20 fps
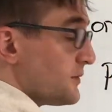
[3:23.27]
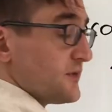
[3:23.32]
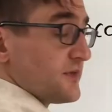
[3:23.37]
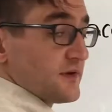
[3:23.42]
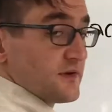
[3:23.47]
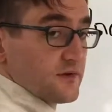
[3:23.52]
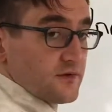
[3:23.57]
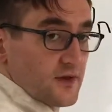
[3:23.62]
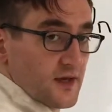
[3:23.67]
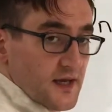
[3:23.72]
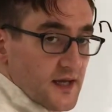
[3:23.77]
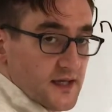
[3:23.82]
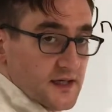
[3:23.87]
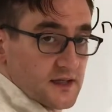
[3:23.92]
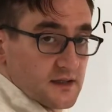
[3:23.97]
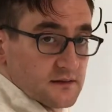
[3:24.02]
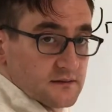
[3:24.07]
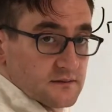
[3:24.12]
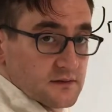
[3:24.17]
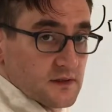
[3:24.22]
with
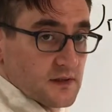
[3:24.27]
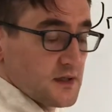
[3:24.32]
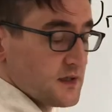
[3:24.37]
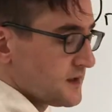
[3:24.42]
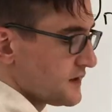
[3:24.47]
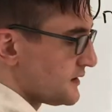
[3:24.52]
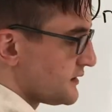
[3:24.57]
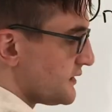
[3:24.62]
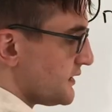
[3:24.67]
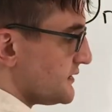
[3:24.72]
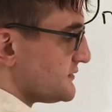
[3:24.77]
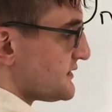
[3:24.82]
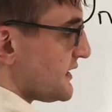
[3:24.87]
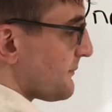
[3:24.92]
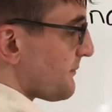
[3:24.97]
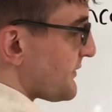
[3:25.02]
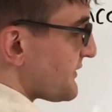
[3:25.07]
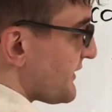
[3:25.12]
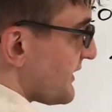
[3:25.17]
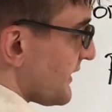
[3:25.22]
anxiety,
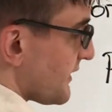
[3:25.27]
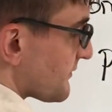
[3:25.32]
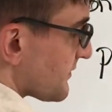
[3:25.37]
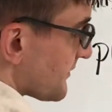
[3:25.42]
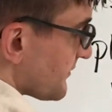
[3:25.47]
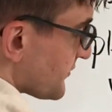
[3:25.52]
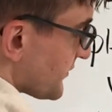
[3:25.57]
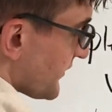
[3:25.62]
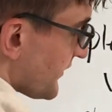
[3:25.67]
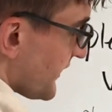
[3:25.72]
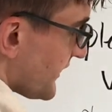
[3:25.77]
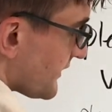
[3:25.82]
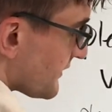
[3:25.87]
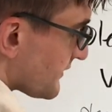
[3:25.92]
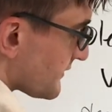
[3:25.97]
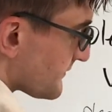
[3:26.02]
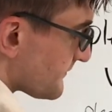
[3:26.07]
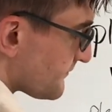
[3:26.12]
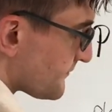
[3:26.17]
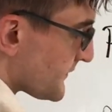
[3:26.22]
temper tantrums with
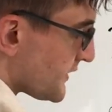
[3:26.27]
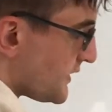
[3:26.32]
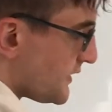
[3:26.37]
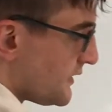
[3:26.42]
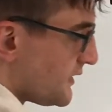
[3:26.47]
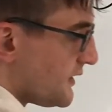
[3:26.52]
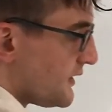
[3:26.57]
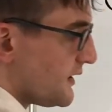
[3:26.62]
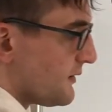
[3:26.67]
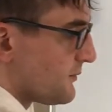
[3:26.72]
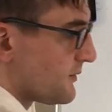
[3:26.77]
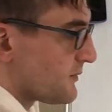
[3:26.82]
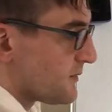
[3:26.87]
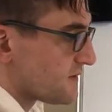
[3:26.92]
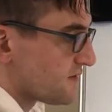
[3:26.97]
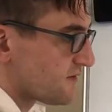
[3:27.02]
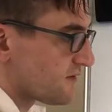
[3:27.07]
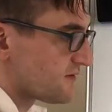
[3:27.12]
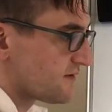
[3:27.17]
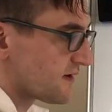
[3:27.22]
anger. And
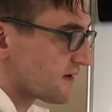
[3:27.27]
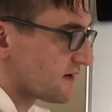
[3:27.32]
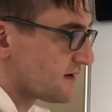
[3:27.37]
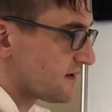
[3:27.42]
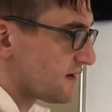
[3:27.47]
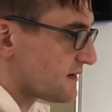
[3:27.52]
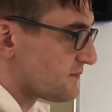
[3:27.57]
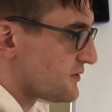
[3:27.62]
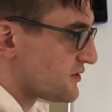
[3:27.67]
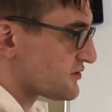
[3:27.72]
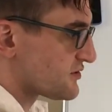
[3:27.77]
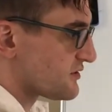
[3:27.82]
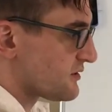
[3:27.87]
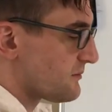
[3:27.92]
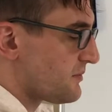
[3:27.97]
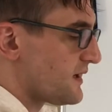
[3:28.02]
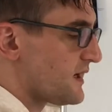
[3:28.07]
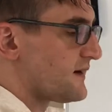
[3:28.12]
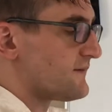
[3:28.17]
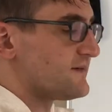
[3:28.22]
what's the secondary emotional
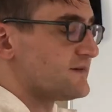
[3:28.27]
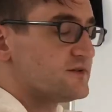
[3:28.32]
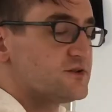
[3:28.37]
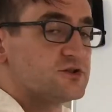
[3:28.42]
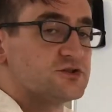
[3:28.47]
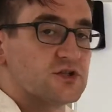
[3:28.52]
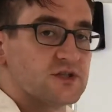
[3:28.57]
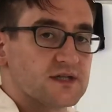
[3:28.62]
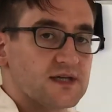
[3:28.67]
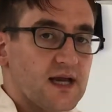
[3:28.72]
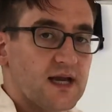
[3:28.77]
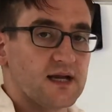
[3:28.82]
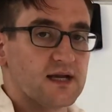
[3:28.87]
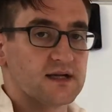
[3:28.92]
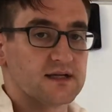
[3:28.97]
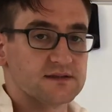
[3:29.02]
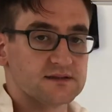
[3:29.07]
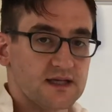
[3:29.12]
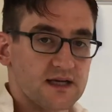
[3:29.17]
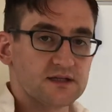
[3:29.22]
payoff? It's usually
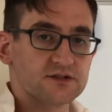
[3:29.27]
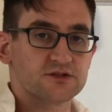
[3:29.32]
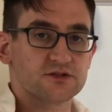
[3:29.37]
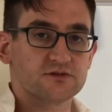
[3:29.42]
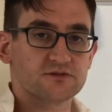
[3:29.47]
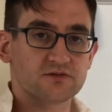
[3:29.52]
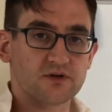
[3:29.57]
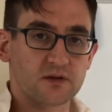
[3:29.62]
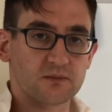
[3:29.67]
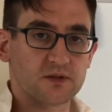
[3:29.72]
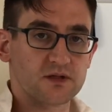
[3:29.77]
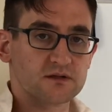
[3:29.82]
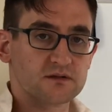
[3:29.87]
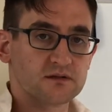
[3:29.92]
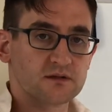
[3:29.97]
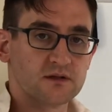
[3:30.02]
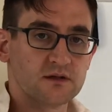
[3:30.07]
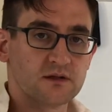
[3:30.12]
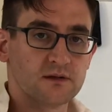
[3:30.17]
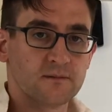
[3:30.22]
gaining attention from it.
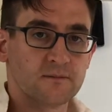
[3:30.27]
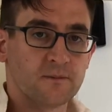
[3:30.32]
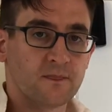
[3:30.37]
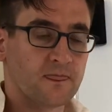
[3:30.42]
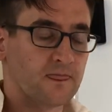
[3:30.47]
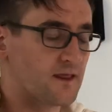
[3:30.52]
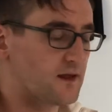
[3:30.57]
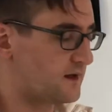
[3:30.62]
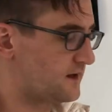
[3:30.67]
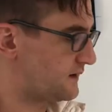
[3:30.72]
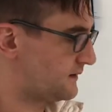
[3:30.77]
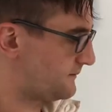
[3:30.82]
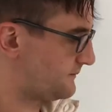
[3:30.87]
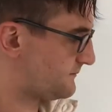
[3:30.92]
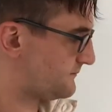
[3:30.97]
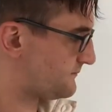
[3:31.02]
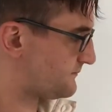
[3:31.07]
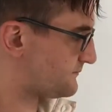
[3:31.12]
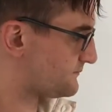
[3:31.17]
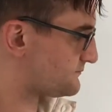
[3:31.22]

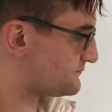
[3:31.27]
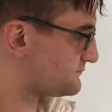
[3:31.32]
And